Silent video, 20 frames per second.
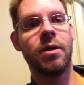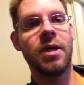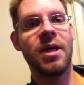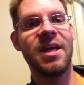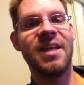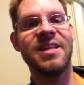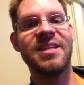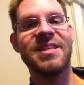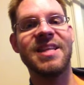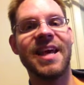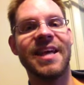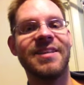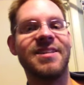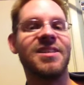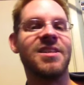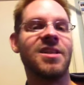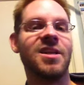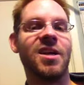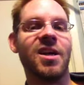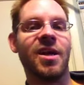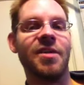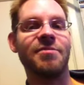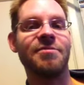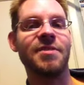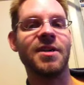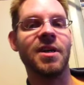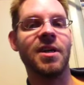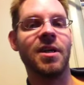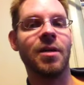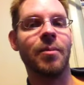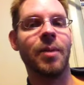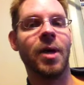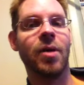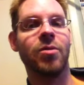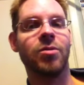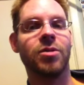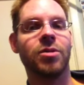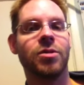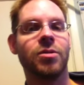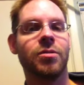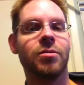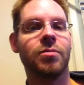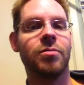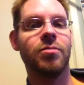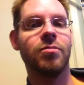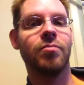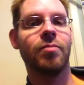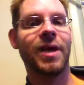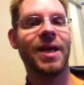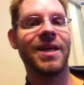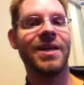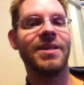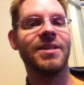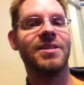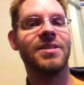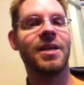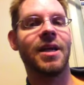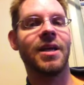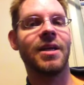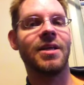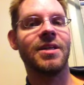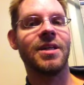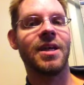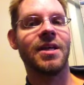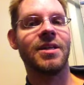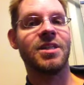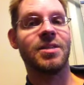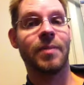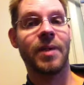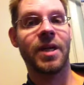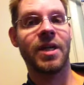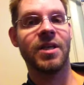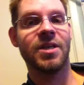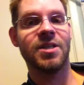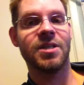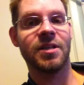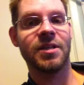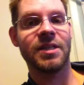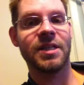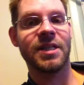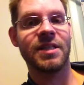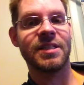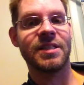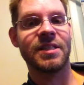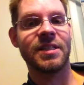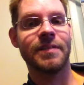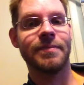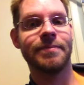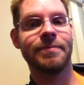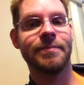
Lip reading: intensely I feel about my kids taking tests, my kids on testing.